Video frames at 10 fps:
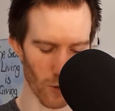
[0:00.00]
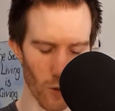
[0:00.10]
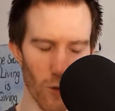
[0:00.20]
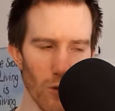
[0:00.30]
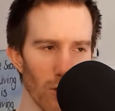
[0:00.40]
If
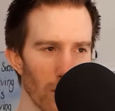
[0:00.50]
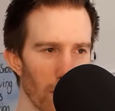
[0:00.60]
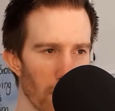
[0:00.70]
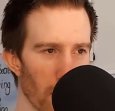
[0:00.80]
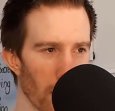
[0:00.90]
all
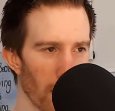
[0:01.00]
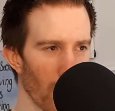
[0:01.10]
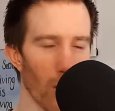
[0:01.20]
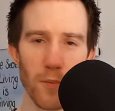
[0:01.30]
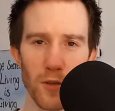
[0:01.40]

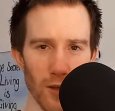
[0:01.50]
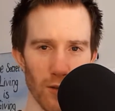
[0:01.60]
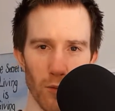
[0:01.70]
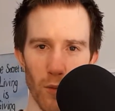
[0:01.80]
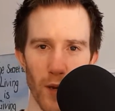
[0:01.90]

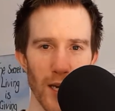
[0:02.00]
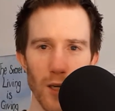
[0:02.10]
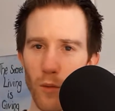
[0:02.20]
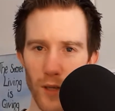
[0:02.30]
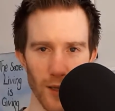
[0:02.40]
options were
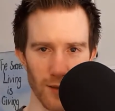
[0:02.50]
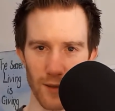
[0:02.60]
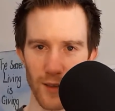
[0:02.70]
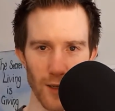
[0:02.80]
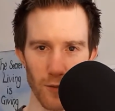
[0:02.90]
equally as
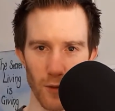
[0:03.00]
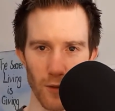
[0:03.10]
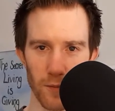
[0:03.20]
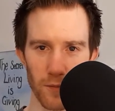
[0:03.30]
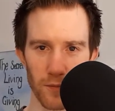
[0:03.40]
successful,
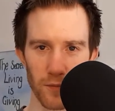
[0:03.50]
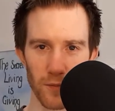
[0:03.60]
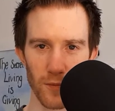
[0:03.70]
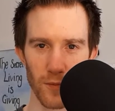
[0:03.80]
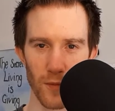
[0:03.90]

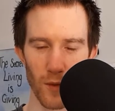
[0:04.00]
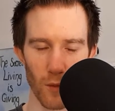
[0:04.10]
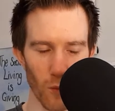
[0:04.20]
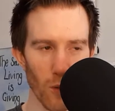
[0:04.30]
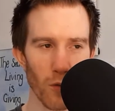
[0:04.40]

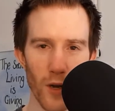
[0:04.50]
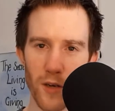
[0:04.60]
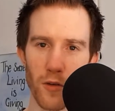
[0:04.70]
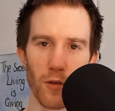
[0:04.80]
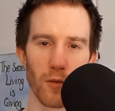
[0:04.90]
what would I
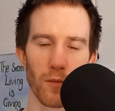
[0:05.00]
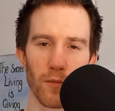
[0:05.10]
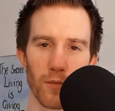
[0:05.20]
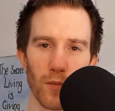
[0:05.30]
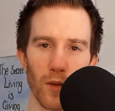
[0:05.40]
do?
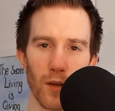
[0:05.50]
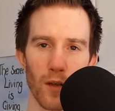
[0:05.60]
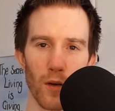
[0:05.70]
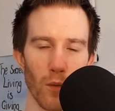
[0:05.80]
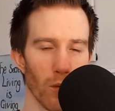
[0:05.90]

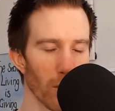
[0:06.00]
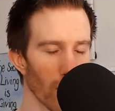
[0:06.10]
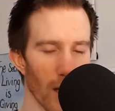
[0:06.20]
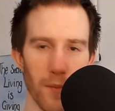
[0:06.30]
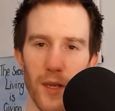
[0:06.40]
What would
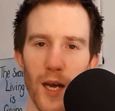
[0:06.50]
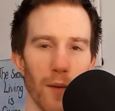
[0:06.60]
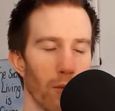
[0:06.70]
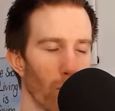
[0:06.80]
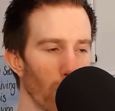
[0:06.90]
light me
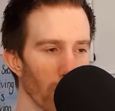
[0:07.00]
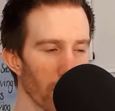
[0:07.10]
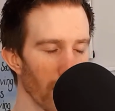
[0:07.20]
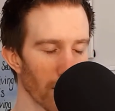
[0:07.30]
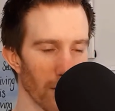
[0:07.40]
up? What would
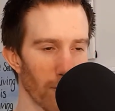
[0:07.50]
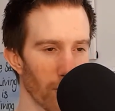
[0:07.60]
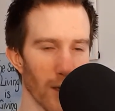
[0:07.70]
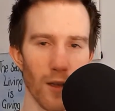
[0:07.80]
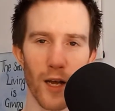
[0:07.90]
make me
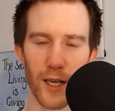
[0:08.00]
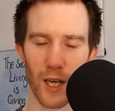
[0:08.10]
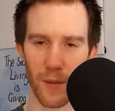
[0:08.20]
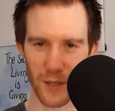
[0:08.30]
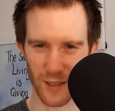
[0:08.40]
feel like
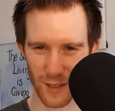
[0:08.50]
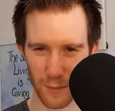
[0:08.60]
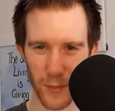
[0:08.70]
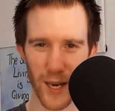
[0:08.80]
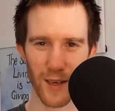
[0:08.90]
I'm
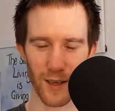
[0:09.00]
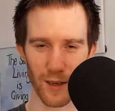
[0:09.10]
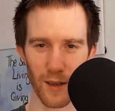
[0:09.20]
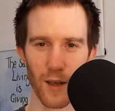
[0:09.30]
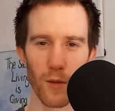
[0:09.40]

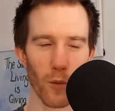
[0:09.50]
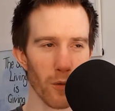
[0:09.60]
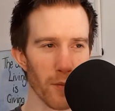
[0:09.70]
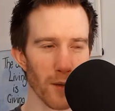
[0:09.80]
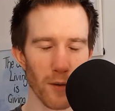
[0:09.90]
expanding? What
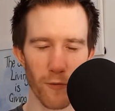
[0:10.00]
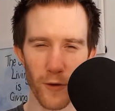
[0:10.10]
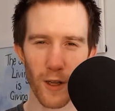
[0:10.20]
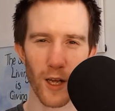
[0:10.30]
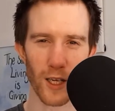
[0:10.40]
would make me
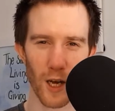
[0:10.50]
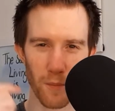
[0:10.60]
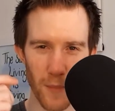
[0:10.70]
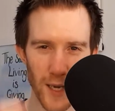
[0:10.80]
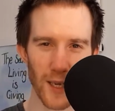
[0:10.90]
feel like
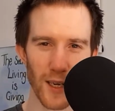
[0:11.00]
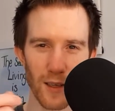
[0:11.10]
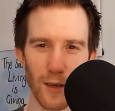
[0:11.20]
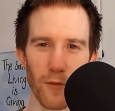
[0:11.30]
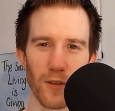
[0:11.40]
I'm making a
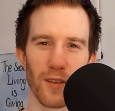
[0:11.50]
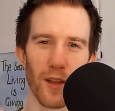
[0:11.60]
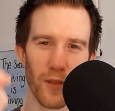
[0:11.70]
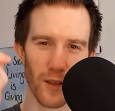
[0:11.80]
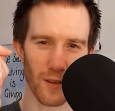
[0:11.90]
difference in
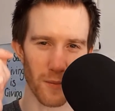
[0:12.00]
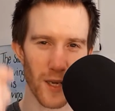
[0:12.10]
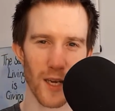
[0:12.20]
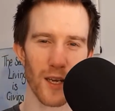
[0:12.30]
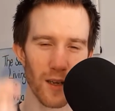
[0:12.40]
the things I'm
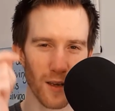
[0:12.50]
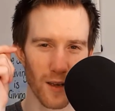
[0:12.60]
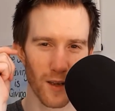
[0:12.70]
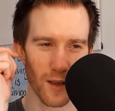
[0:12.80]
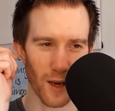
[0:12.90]
here
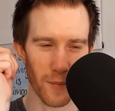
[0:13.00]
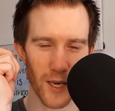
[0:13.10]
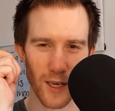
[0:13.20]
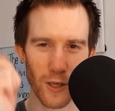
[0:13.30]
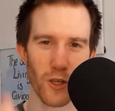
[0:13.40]

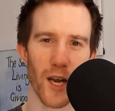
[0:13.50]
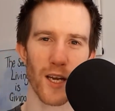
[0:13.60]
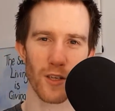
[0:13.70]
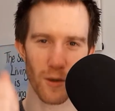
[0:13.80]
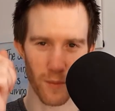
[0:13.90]
to
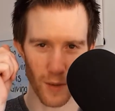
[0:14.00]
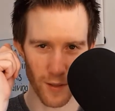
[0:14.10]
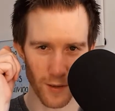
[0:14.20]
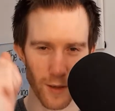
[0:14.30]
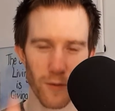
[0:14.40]
change and
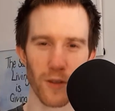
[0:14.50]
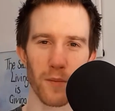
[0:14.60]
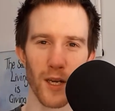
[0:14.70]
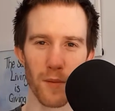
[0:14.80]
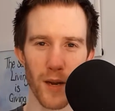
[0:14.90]
the difference
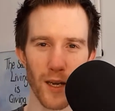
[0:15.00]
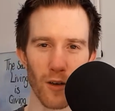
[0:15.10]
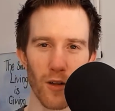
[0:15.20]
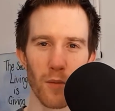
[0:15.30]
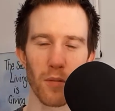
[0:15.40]
I'm here to
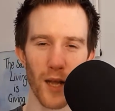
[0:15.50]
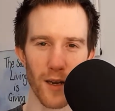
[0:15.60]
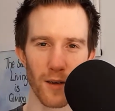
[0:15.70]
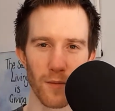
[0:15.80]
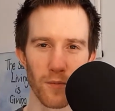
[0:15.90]
make on the
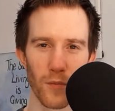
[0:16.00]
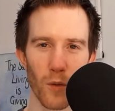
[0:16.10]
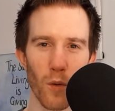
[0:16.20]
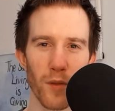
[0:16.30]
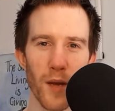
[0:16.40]
planet?
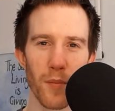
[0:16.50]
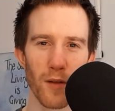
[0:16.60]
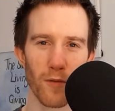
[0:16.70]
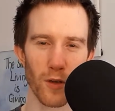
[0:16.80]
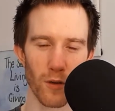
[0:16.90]
What would that
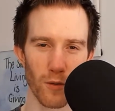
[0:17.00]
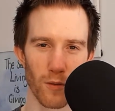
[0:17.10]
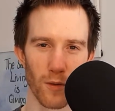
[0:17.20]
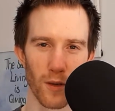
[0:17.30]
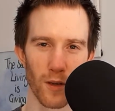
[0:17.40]
be for you?
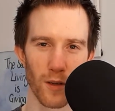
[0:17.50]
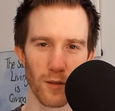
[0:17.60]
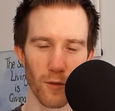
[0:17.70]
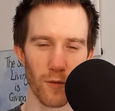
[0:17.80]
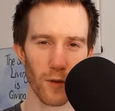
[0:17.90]

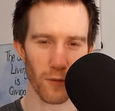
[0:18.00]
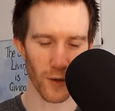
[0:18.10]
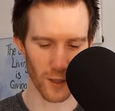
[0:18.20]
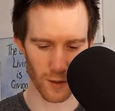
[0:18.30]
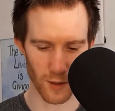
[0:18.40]
So feel
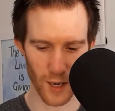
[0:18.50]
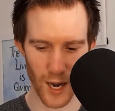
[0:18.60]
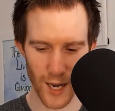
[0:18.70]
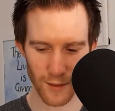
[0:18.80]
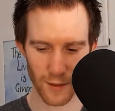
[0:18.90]
free to
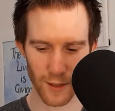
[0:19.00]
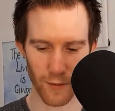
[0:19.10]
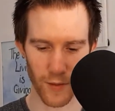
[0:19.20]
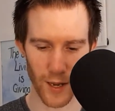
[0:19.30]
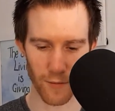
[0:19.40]
ask
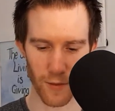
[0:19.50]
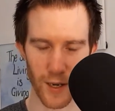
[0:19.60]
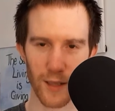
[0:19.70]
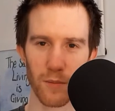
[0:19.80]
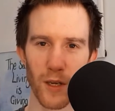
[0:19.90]
yourself that for the
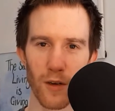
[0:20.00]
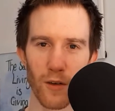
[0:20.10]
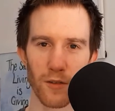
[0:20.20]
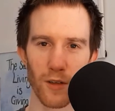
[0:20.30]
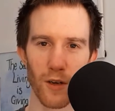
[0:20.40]
next minute
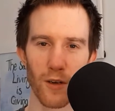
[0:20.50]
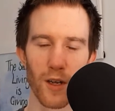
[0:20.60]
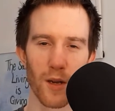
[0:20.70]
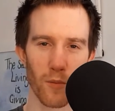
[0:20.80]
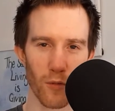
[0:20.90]
or so.
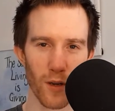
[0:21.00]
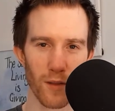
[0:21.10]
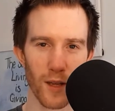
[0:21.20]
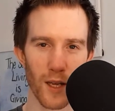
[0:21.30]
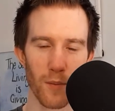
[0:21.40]

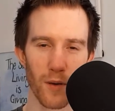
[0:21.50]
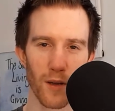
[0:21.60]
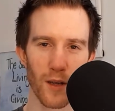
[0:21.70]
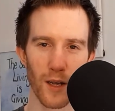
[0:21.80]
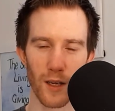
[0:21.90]
Breathe deep
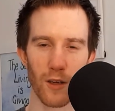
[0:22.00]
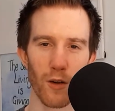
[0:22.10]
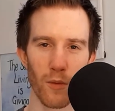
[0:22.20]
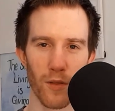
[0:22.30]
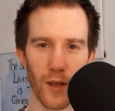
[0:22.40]
and
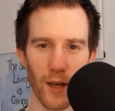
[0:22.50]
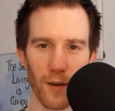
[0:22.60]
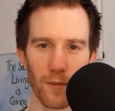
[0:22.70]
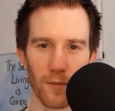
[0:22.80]
go with that.